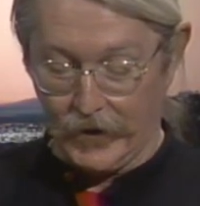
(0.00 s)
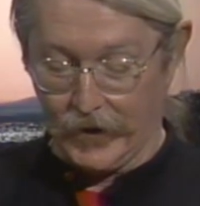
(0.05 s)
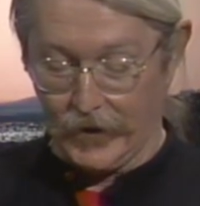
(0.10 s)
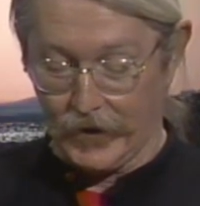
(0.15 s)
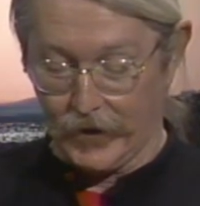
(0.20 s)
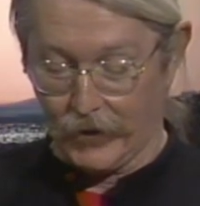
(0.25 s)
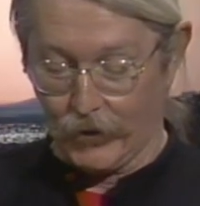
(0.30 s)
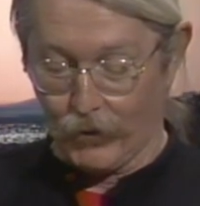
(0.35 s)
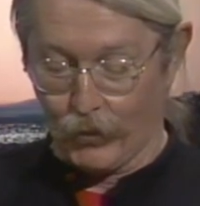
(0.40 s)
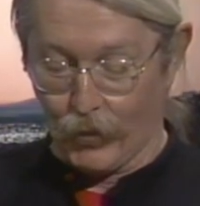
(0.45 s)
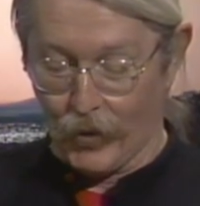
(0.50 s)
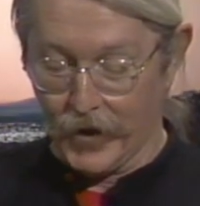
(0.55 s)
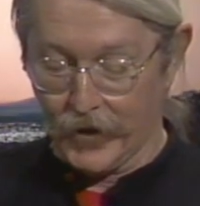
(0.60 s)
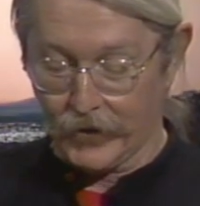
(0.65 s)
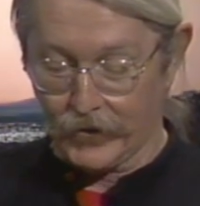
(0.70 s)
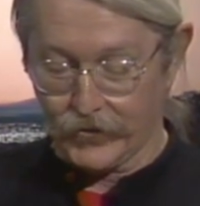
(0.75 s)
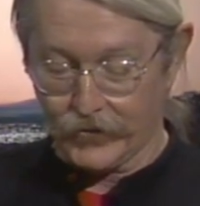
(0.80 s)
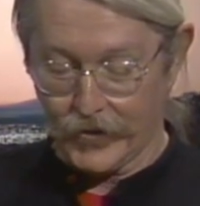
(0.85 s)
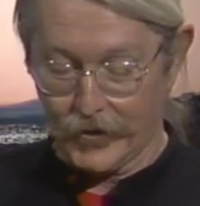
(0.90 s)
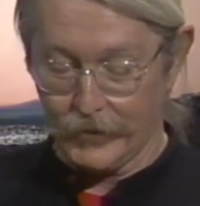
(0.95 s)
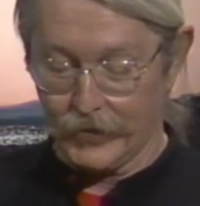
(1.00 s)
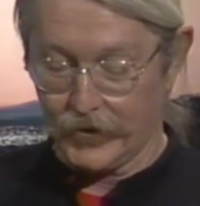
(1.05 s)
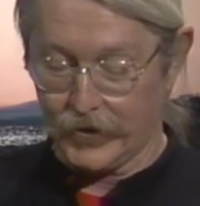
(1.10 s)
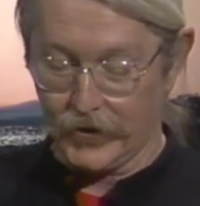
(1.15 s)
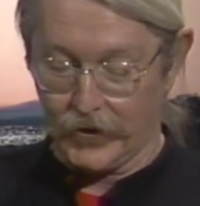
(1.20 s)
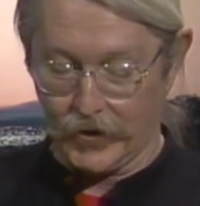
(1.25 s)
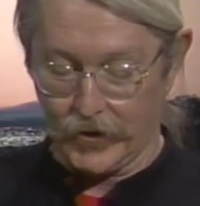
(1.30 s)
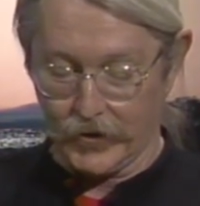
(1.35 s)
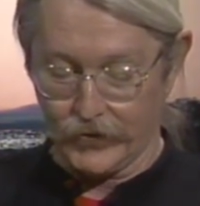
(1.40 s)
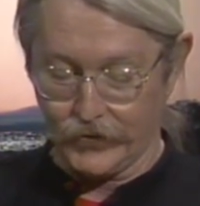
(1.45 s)
what are some of the
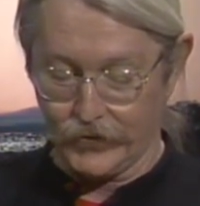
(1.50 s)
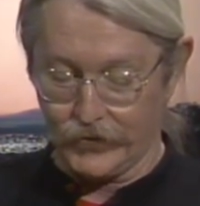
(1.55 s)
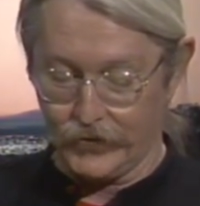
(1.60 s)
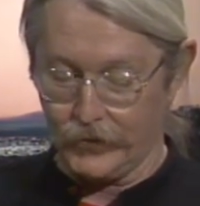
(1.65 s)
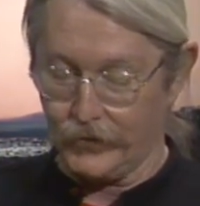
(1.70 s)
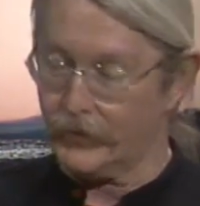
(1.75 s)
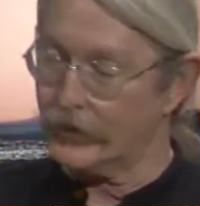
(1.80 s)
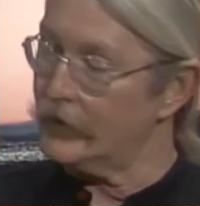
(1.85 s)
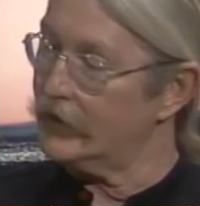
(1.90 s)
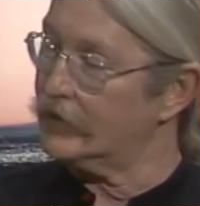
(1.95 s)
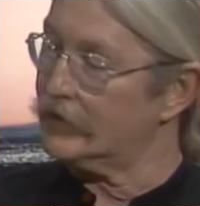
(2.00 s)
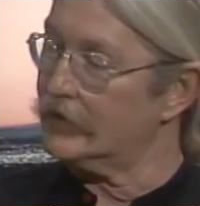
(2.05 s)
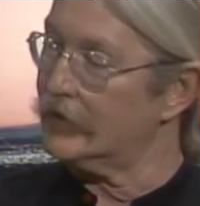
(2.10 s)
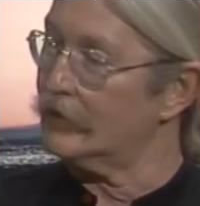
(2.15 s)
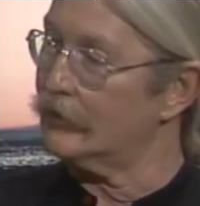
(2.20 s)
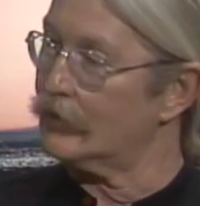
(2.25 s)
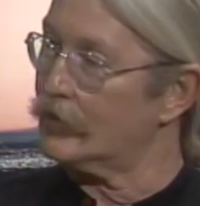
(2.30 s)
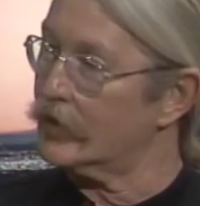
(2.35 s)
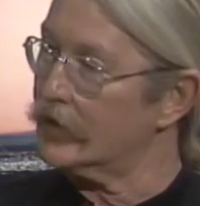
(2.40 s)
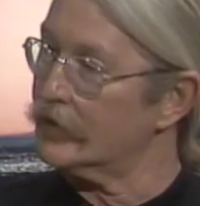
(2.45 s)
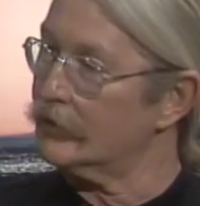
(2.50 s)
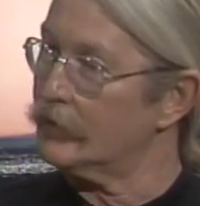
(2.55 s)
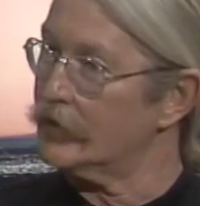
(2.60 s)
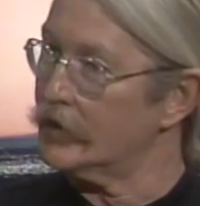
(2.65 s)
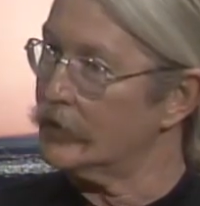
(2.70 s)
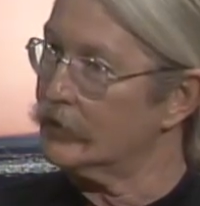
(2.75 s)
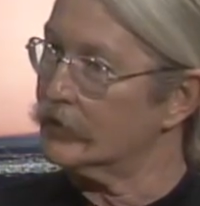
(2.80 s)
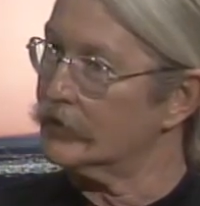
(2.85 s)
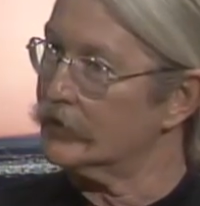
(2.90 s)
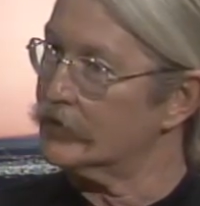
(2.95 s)
causes you think that bring
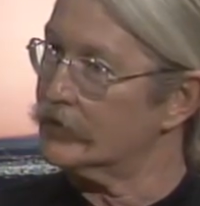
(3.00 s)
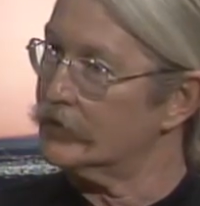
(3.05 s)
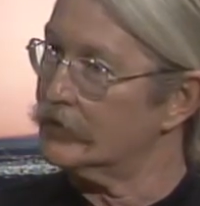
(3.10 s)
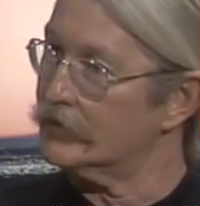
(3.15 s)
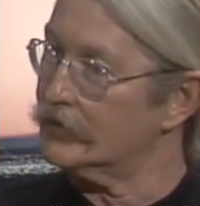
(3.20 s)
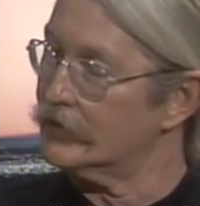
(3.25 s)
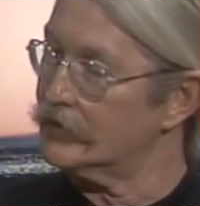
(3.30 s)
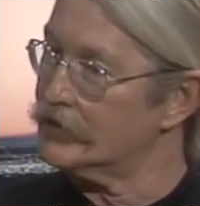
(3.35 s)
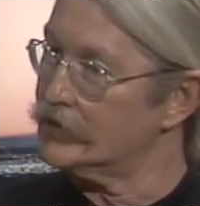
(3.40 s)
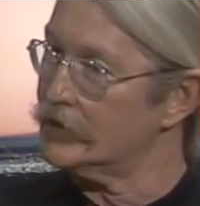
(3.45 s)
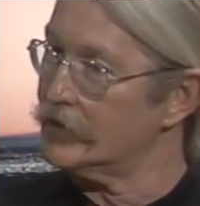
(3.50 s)
people to